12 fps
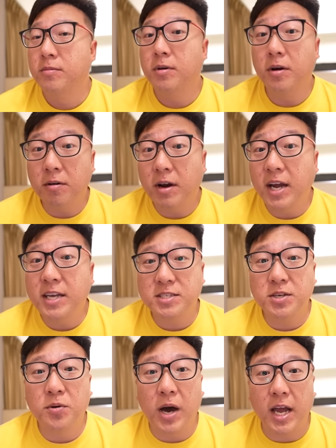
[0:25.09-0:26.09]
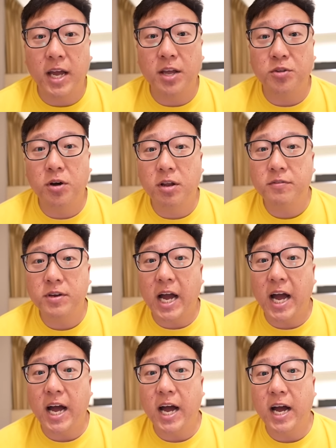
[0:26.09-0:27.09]
Alright, so hi to all of you
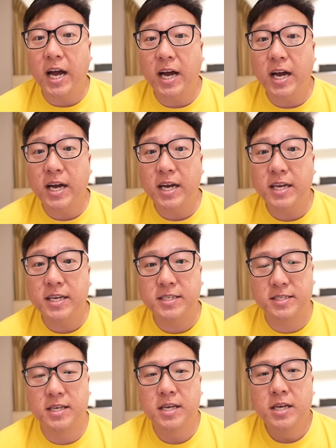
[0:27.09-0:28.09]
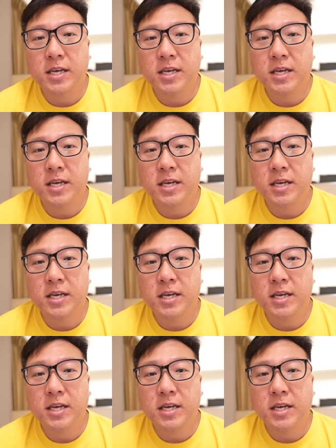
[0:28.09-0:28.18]
guys.